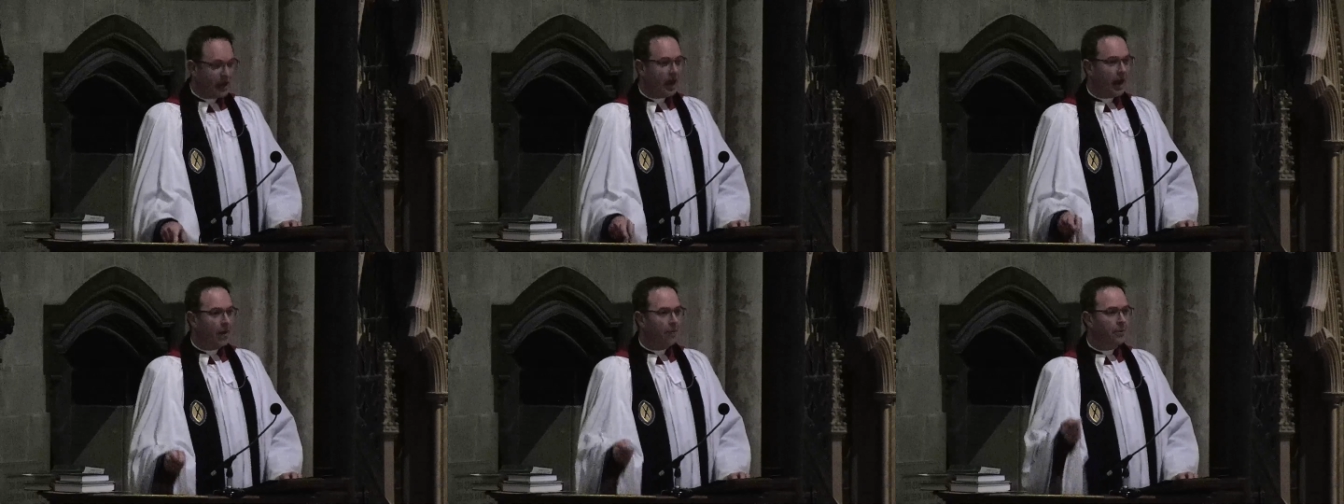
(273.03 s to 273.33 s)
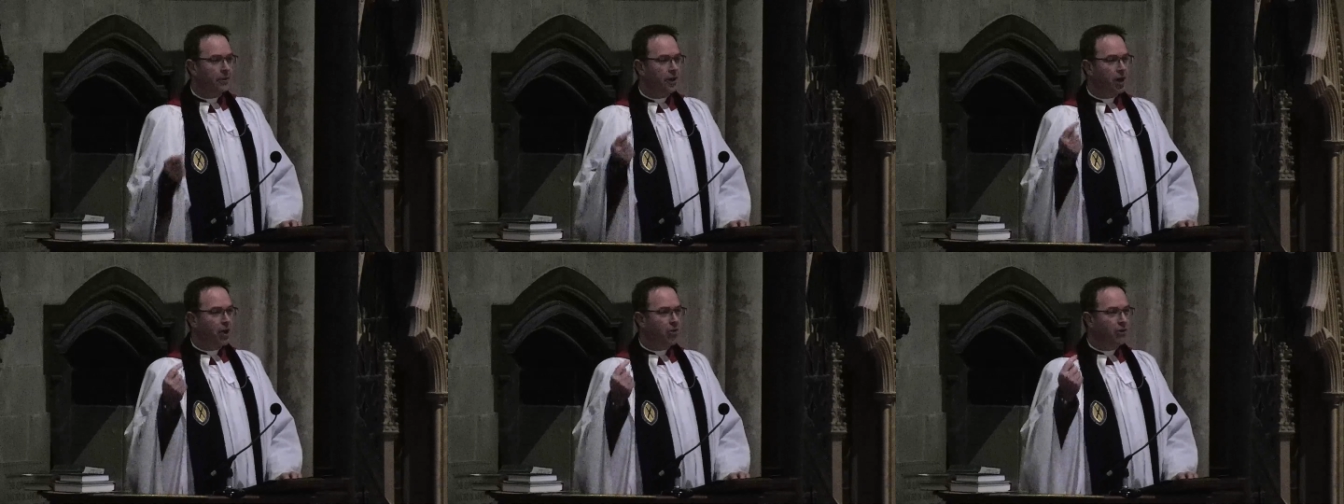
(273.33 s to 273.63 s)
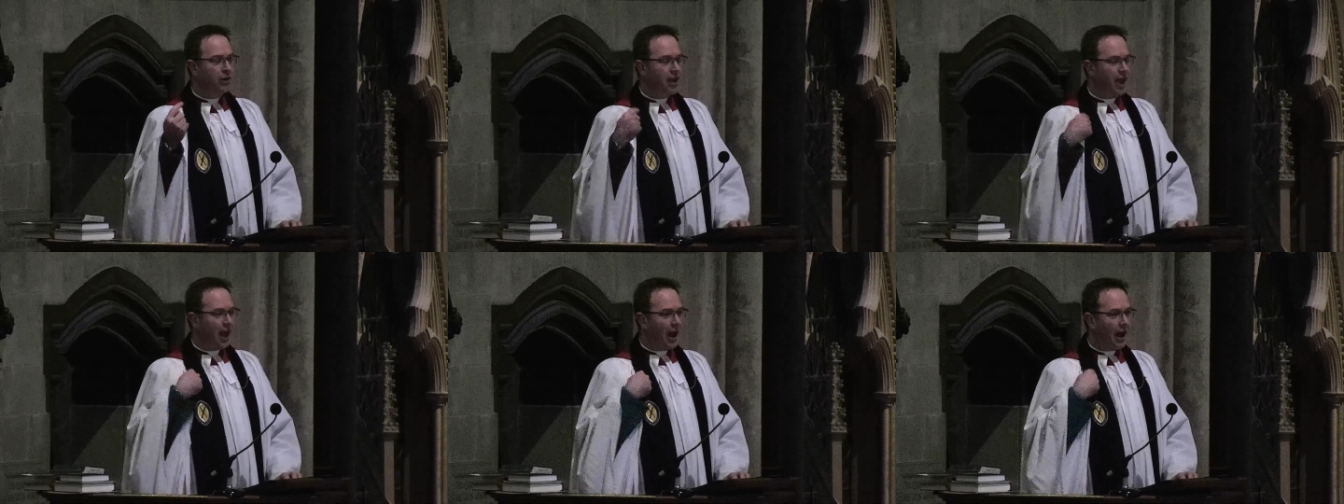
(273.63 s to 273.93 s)
and that
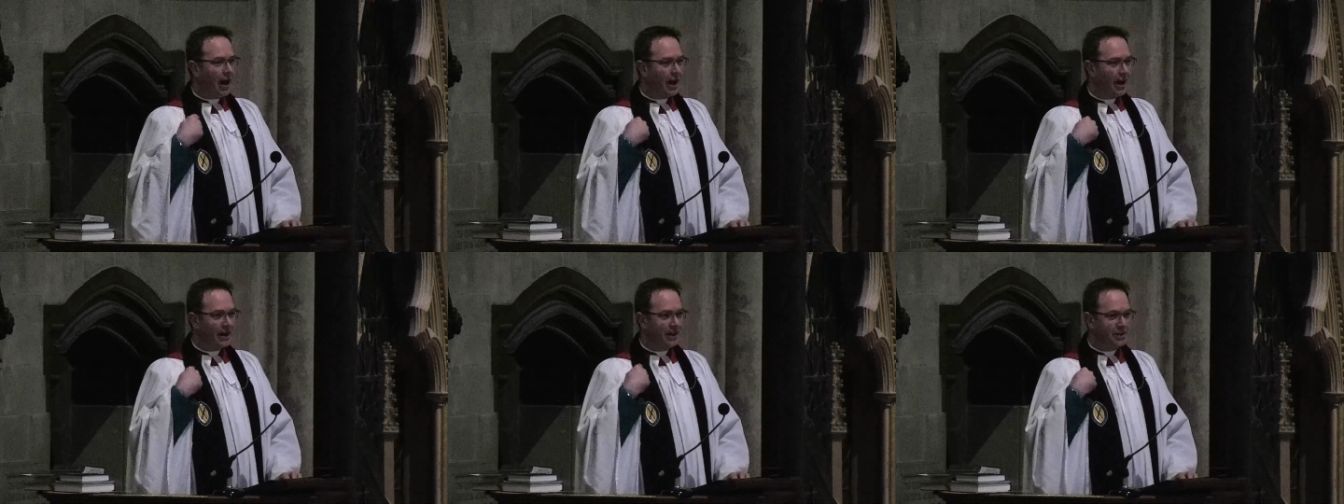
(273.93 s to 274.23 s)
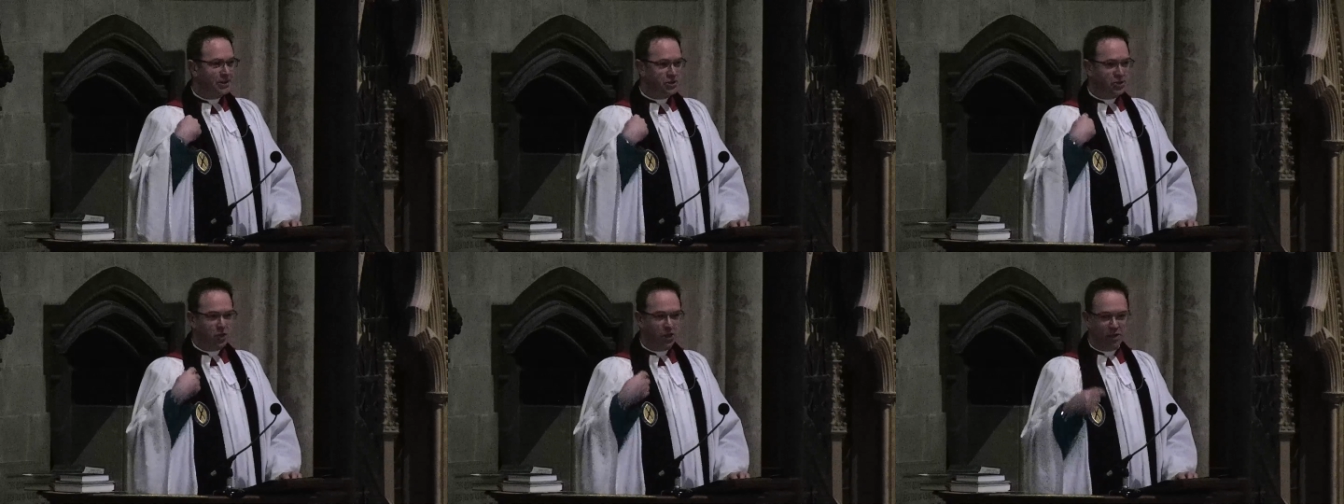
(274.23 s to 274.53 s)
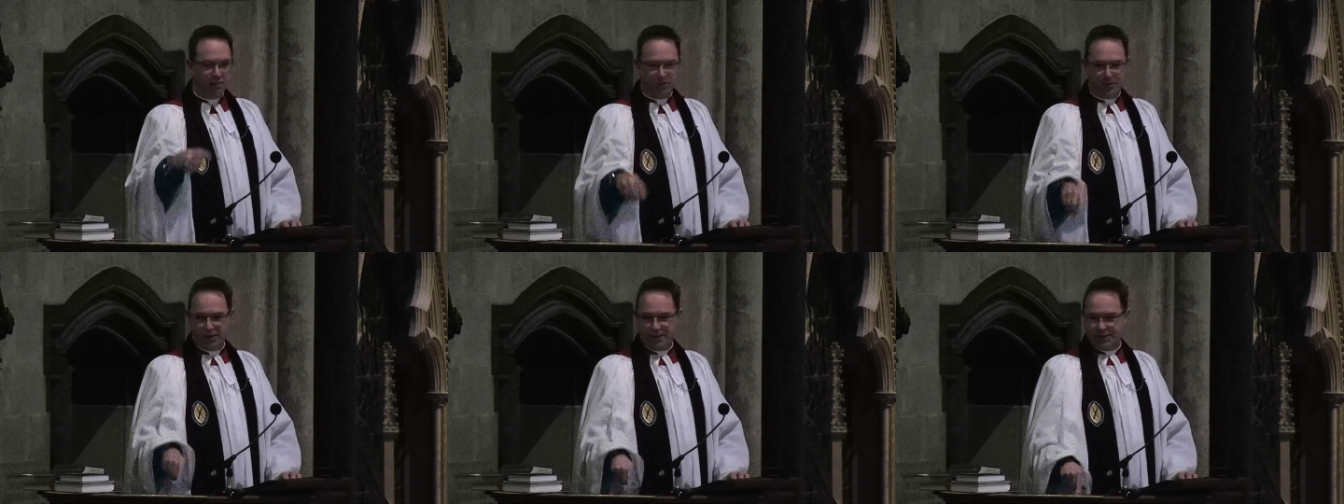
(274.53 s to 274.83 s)
only I
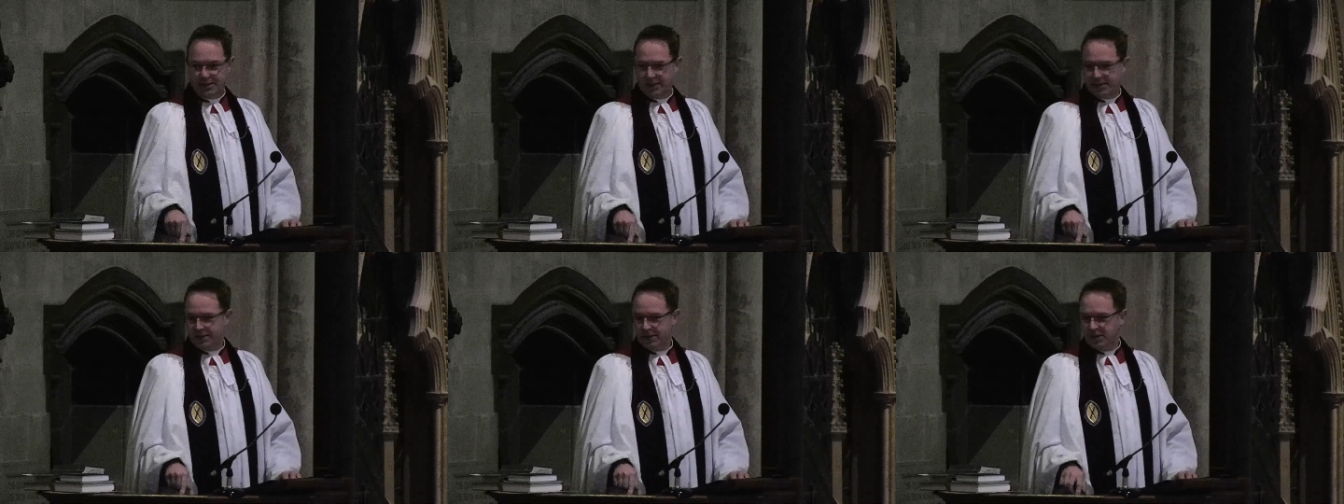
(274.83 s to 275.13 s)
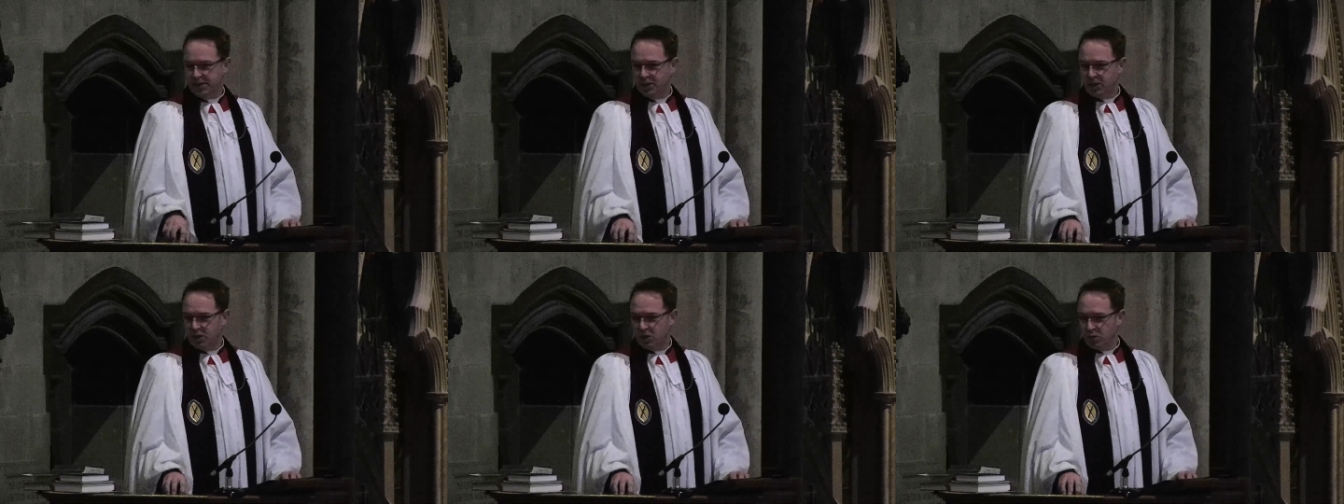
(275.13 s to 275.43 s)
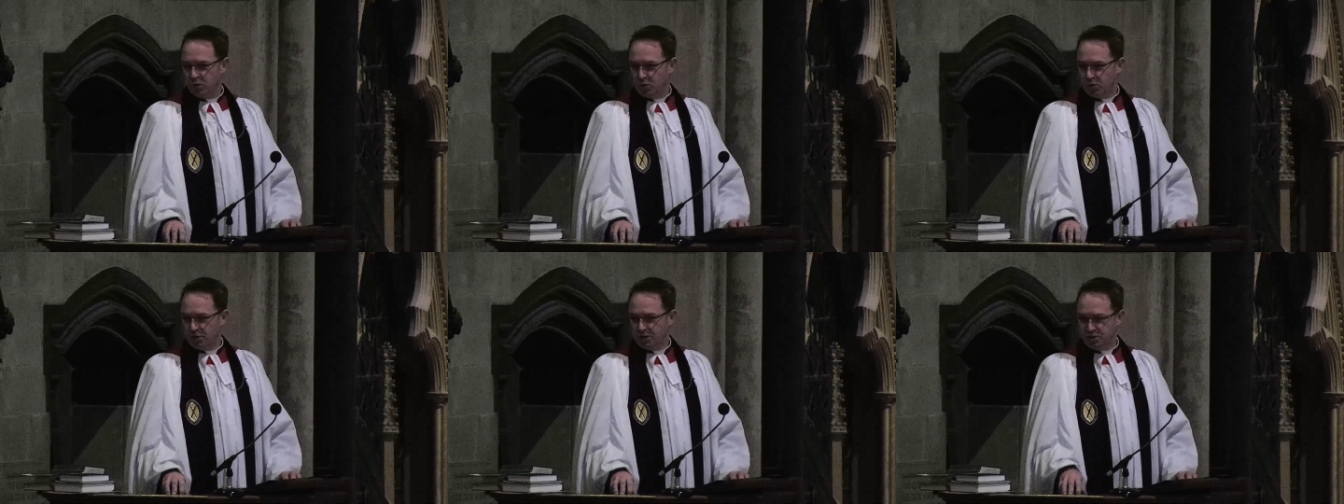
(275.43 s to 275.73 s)
determine
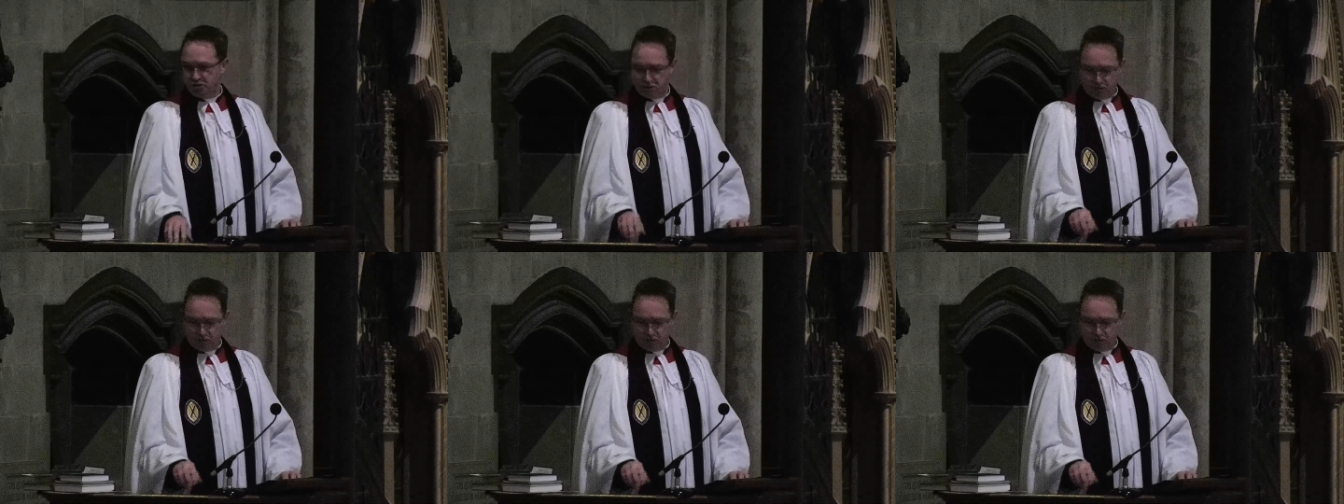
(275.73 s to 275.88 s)
what is